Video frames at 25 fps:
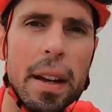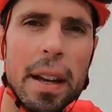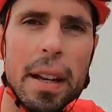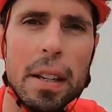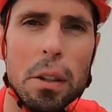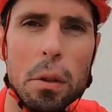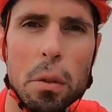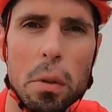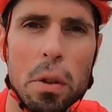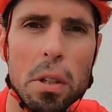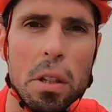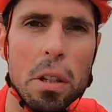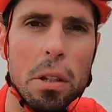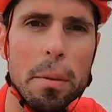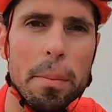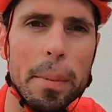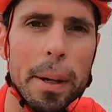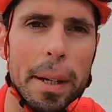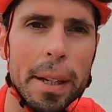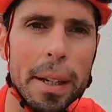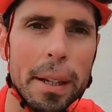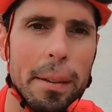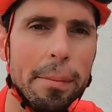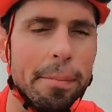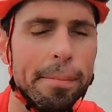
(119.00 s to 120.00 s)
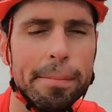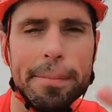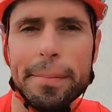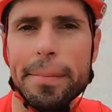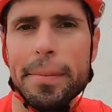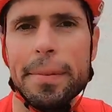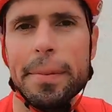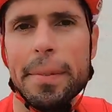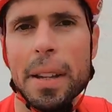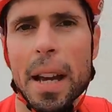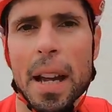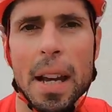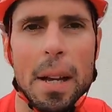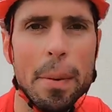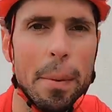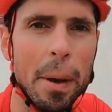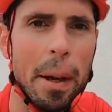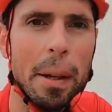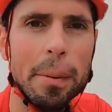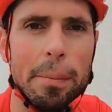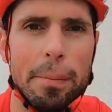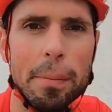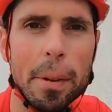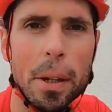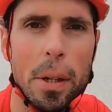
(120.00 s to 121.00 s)
it's all still muddy.
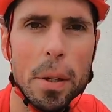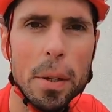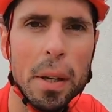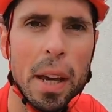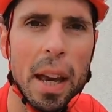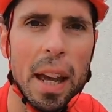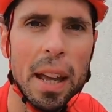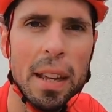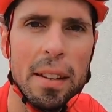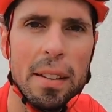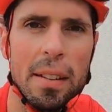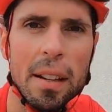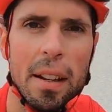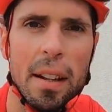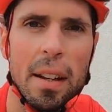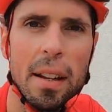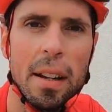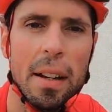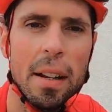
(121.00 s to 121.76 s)
Anyway, who cares?